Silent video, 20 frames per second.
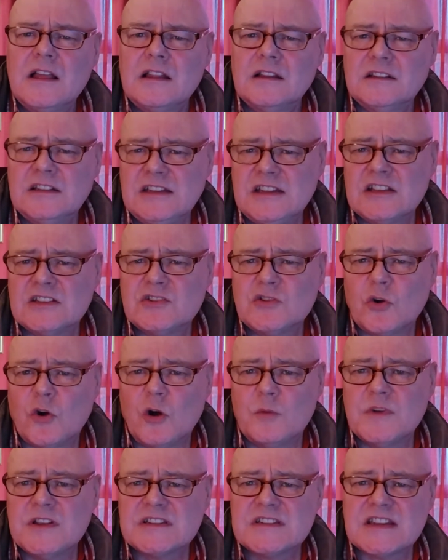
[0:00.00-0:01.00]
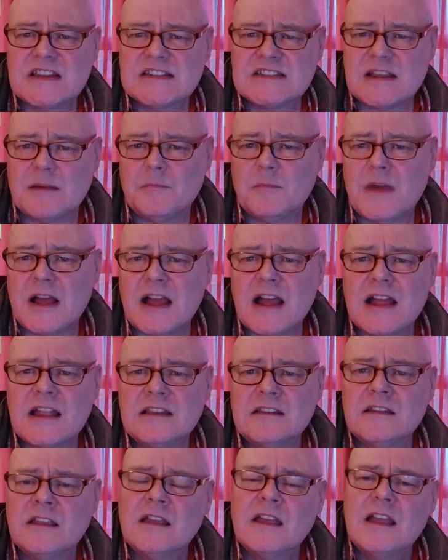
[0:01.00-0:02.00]
Leah Thomas is a
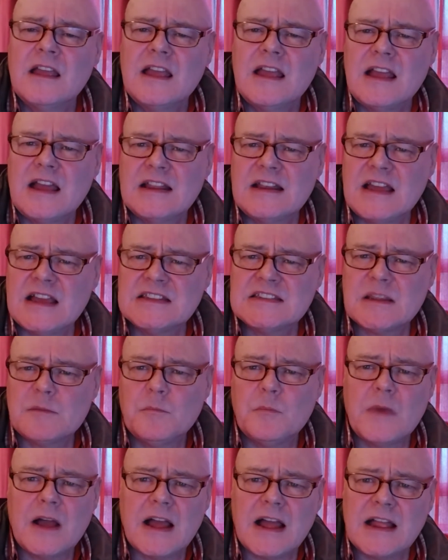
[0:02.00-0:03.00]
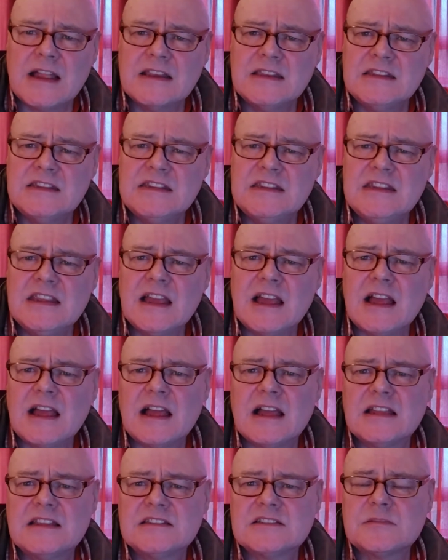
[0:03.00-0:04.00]
man, and as a man, he
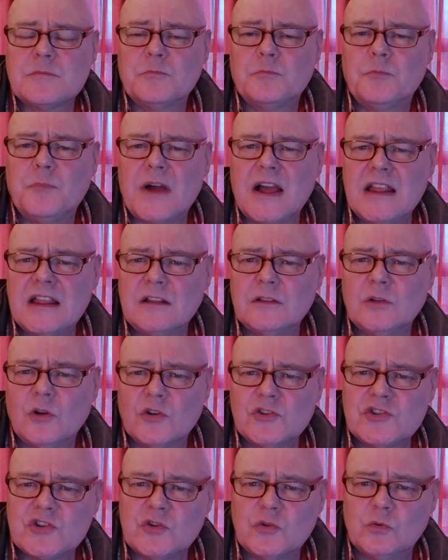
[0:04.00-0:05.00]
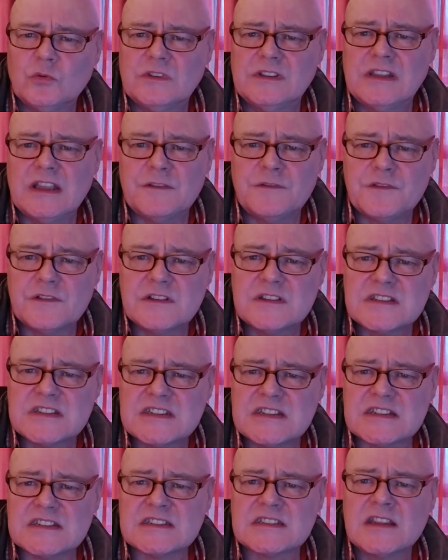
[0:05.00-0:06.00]
has biological
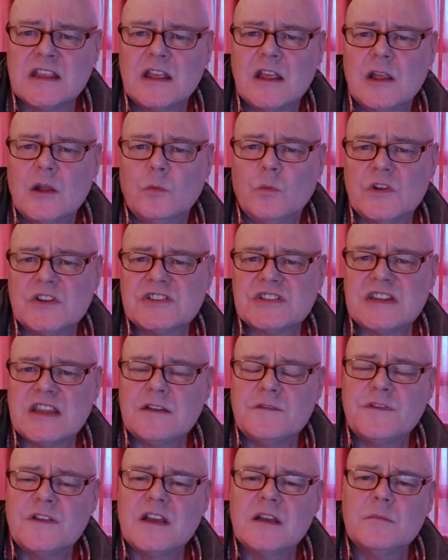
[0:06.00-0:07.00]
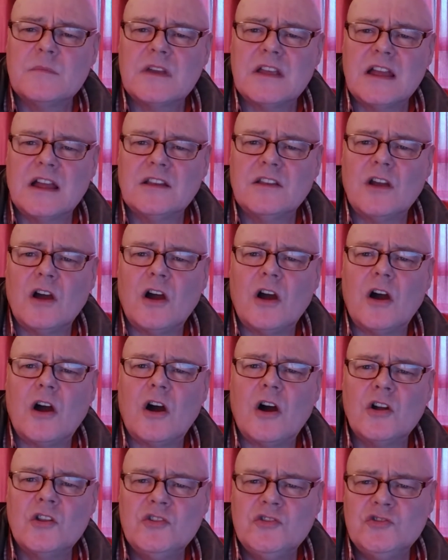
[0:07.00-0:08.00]
differences which give him an
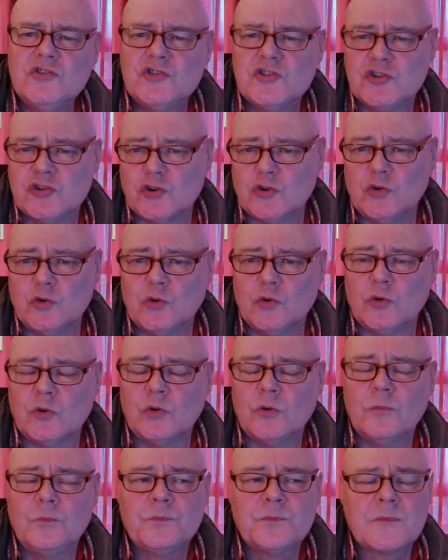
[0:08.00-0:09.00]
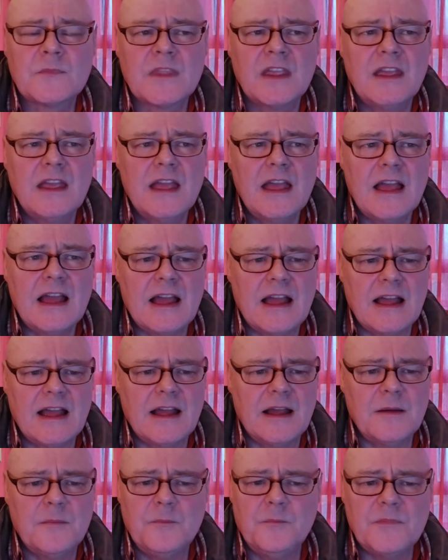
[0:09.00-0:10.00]
undue
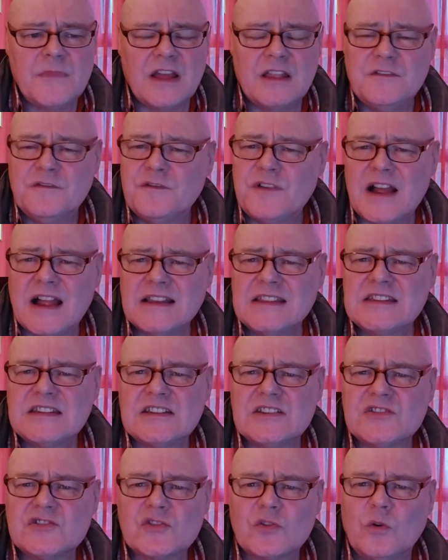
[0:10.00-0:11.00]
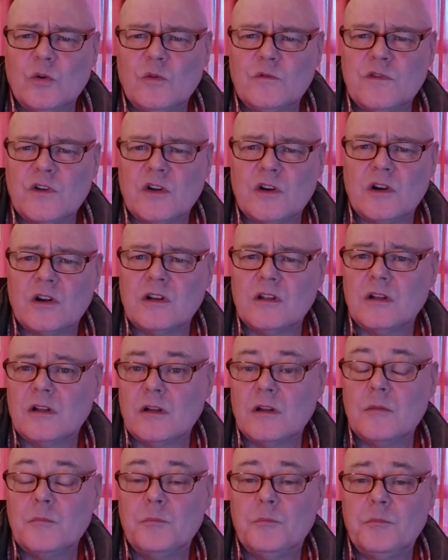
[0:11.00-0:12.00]
advantage over
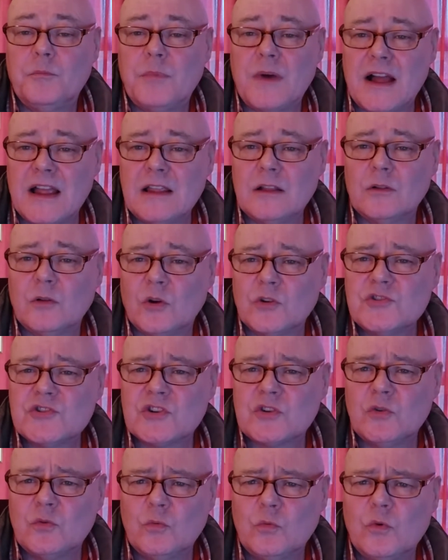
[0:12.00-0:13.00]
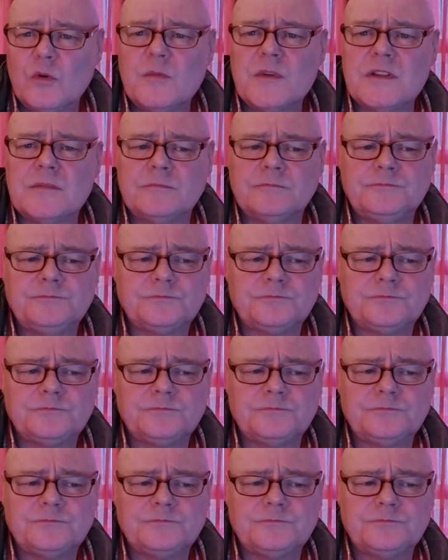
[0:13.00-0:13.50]
biological women.